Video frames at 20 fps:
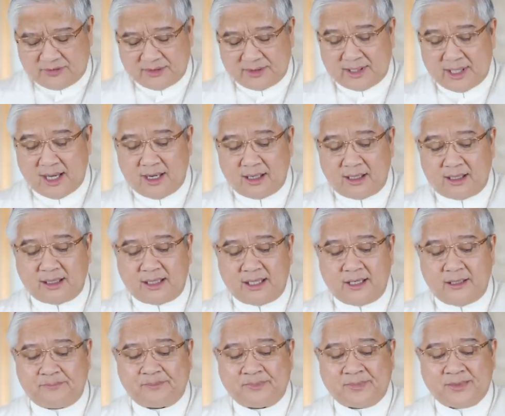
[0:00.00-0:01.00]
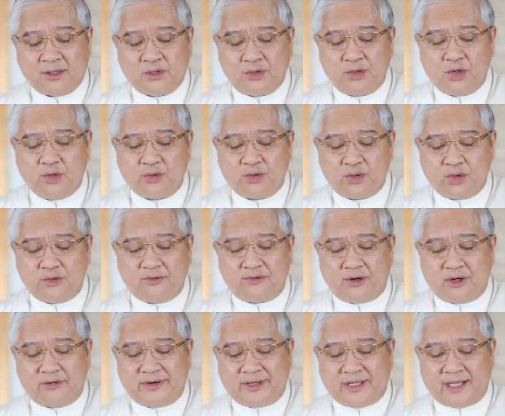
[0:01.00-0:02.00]
for the hungry, no roof
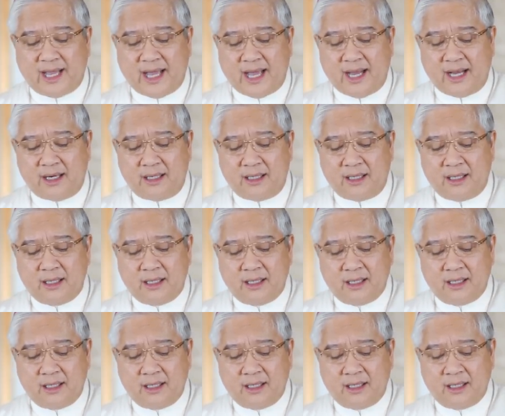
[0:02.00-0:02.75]
over the head,